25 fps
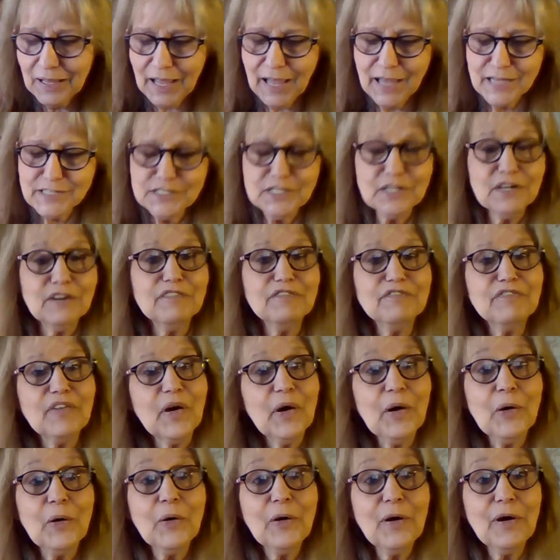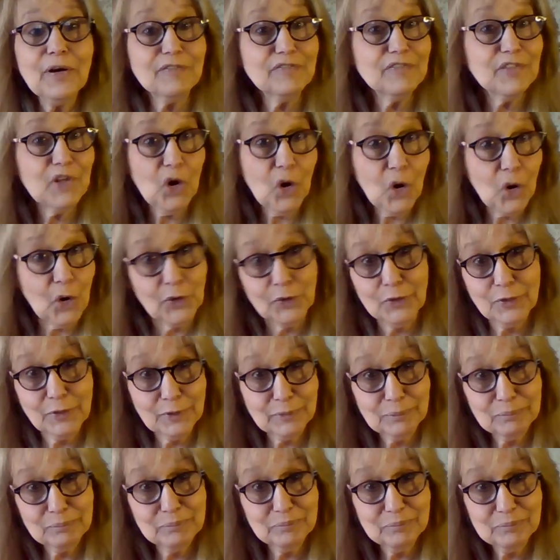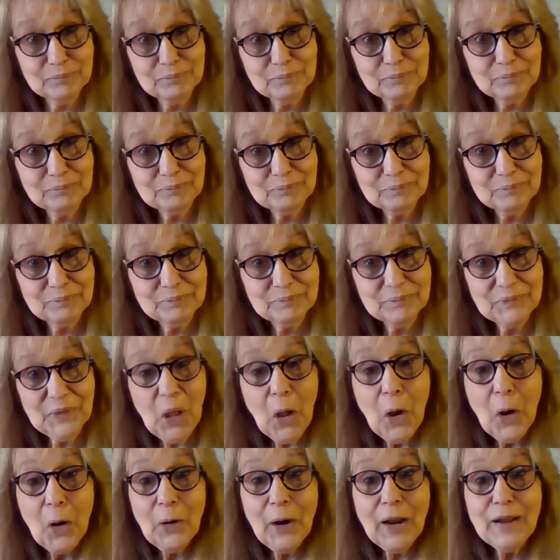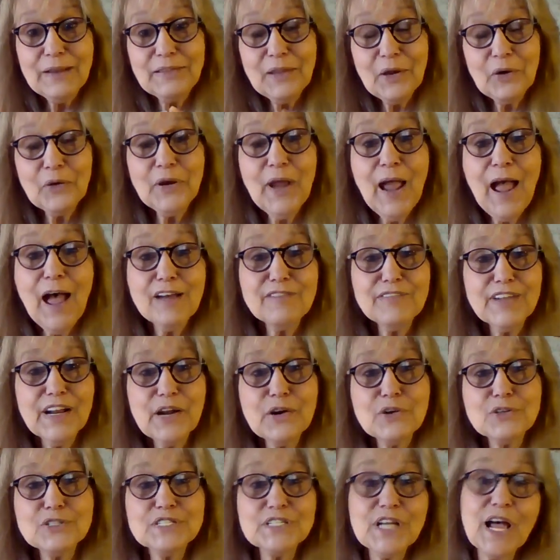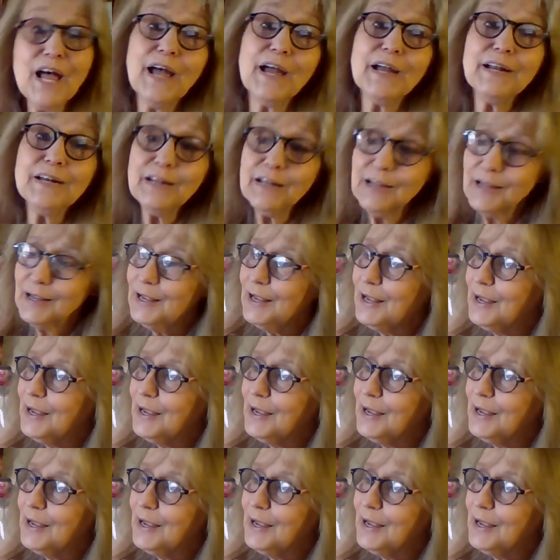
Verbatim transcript: as an affair of the heart. All right, there you have it, air sign.